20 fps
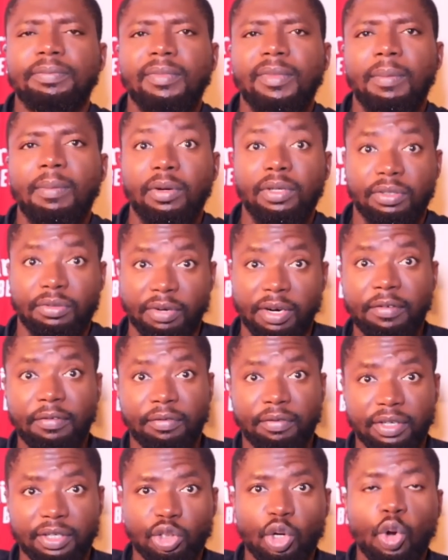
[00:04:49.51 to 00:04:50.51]
But the
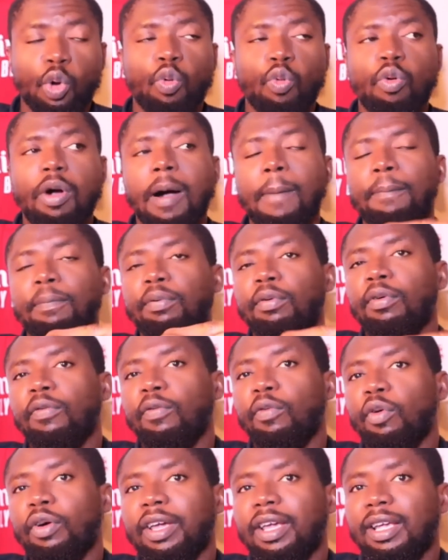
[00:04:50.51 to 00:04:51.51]
referees who are
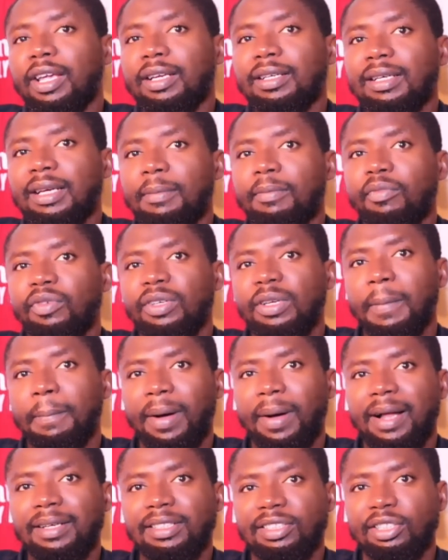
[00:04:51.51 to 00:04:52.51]
provoking them with their
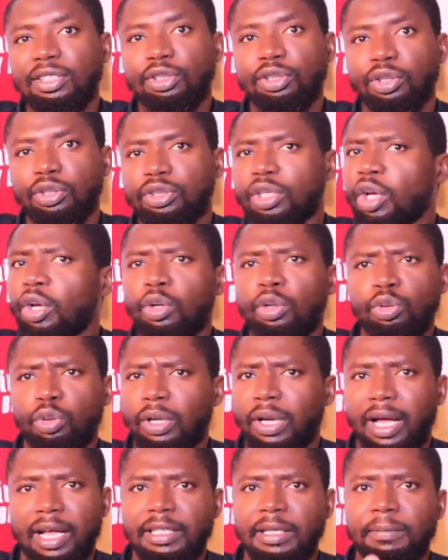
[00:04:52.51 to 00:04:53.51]
bad decisions
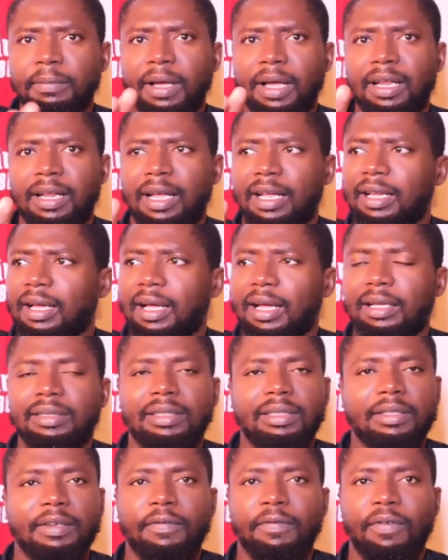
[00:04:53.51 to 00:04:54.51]
and
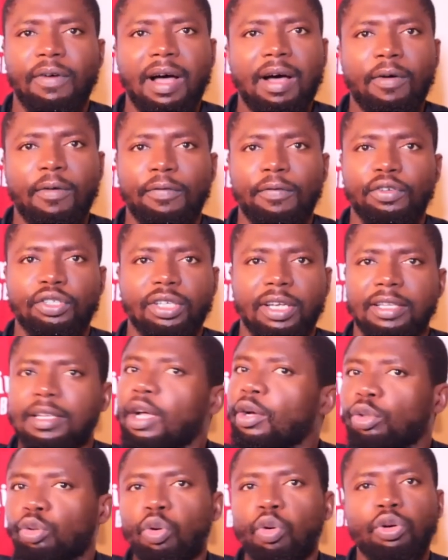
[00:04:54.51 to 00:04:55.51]
the VAR official,
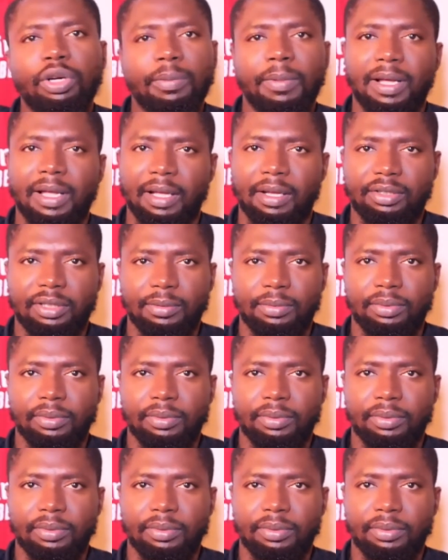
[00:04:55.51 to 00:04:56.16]
don't hold them accountable.